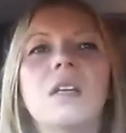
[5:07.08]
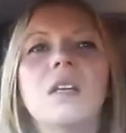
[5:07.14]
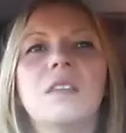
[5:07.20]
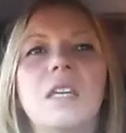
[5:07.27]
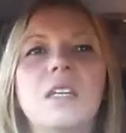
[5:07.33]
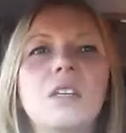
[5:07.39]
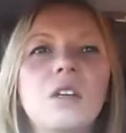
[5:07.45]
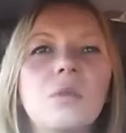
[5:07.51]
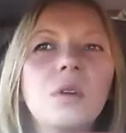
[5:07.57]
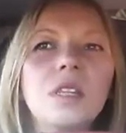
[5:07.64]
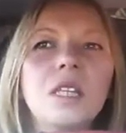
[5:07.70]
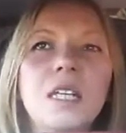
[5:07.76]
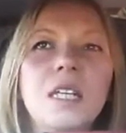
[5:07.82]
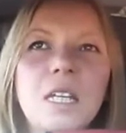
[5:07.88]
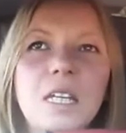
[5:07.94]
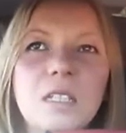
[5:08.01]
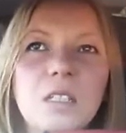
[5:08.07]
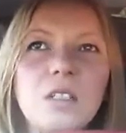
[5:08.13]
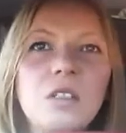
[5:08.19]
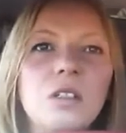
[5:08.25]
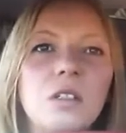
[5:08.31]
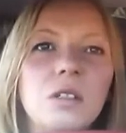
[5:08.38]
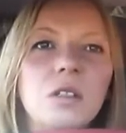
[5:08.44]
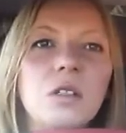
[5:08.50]
They know what they need to
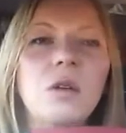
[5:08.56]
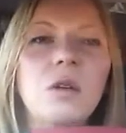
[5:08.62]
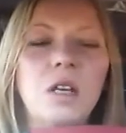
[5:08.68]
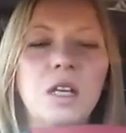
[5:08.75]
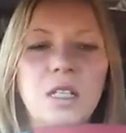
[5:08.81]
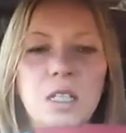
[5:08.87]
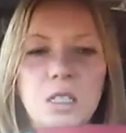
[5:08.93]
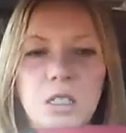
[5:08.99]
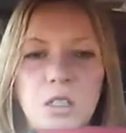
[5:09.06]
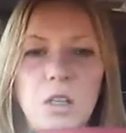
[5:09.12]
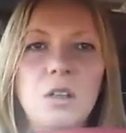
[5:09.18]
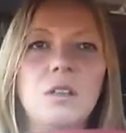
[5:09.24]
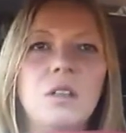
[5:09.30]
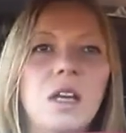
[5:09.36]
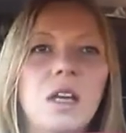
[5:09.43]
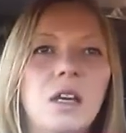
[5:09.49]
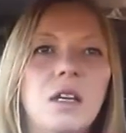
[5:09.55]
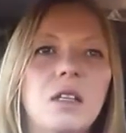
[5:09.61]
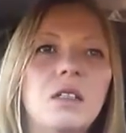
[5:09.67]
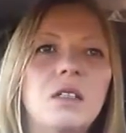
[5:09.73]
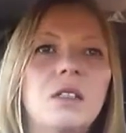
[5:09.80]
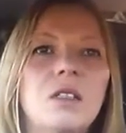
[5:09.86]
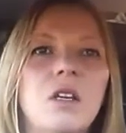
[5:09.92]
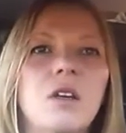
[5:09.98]
do. They just don't
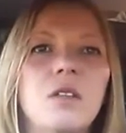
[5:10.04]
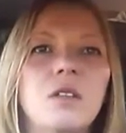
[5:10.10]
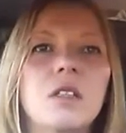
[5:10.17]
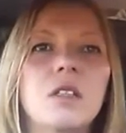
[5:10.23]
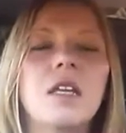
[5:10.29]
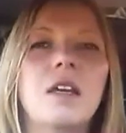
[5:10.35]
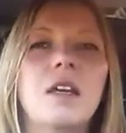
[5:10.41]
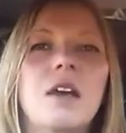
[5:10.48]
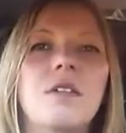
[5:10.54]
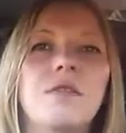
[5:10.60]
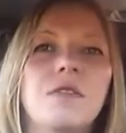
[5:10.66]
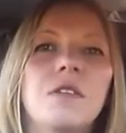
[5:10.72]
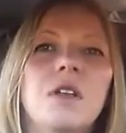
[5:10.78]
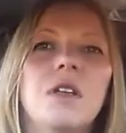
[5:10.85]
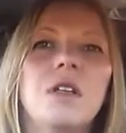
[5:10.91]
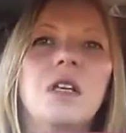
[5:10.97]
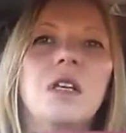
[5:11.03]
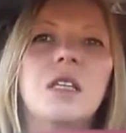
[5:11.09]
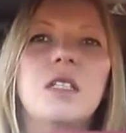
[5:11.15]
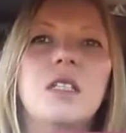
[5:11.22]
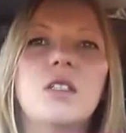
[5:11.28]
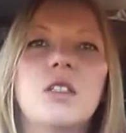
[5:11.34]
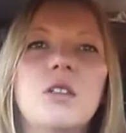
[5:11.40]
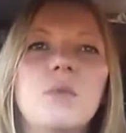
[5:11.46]
don't they have
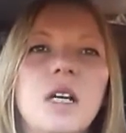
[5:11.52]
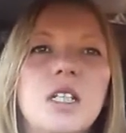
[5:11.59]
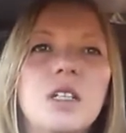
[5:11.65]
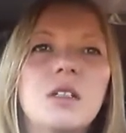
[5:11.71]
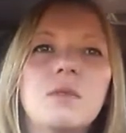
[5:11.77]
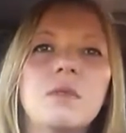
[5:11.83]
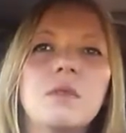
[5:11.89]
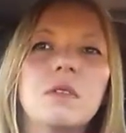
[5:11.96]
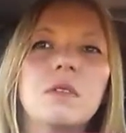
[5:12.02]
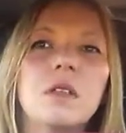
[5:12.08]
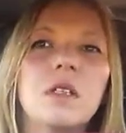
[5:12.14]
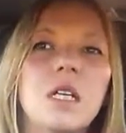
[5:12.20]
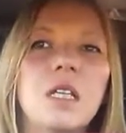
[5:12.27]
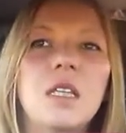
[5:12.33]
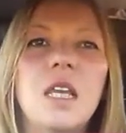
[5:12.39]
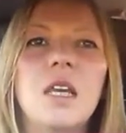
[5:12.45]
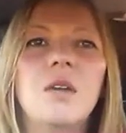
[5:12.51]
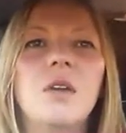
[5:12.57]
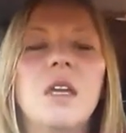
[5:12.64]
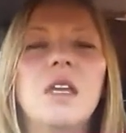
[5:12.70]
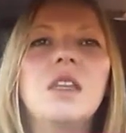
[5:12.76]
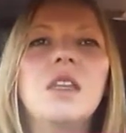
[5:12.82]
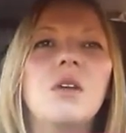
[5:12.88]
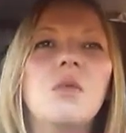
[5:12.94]
there's too much in, in their
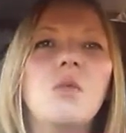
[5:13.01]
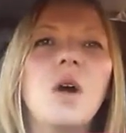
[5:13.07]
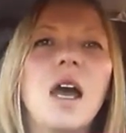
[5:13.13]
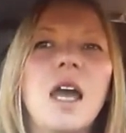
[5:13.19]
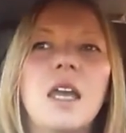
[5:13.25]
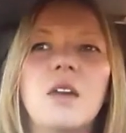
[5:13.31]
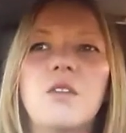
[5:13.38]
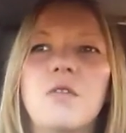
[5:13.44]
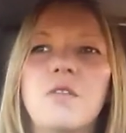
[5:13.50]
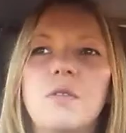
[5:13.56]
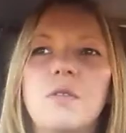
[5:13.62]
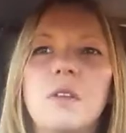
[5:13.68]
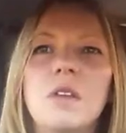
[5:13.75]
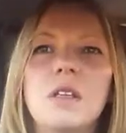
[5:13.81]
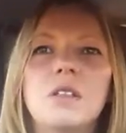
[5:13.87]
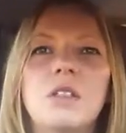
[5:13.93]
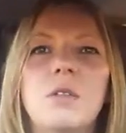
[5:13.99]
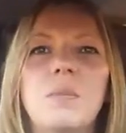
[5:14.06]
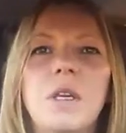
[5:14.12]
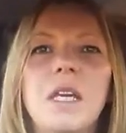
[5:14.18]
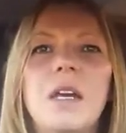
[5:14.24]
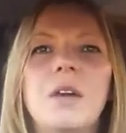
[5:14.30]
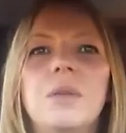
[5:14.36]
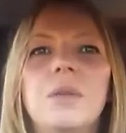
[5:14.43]
in their way of to
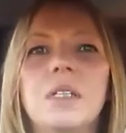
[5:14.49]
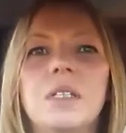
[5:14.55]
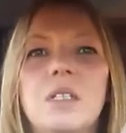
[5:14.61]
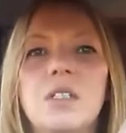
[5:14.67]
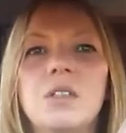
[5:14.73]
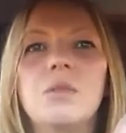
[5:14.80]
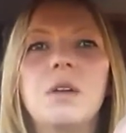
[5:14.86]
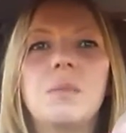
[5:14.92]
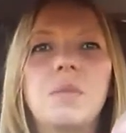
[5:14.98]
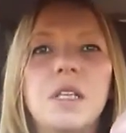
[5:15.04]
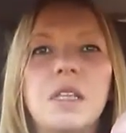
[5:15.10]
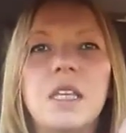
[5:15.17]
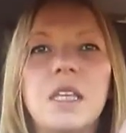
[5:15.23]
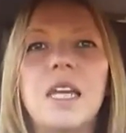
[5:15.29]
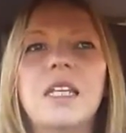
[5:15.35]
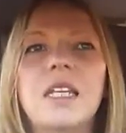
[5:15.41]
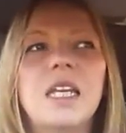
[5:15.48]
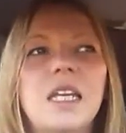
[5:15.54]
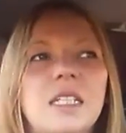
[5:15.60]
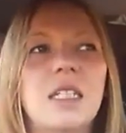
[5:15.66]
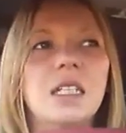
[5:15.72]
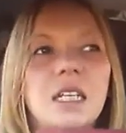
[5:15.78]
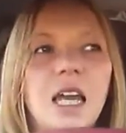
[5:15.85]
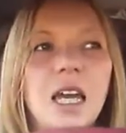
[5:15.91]
be able to do it, but they need
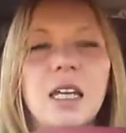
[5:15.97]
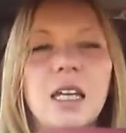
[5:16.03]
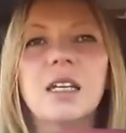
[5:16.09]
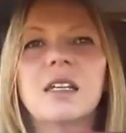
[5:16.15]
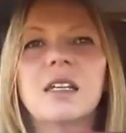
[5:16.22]
to take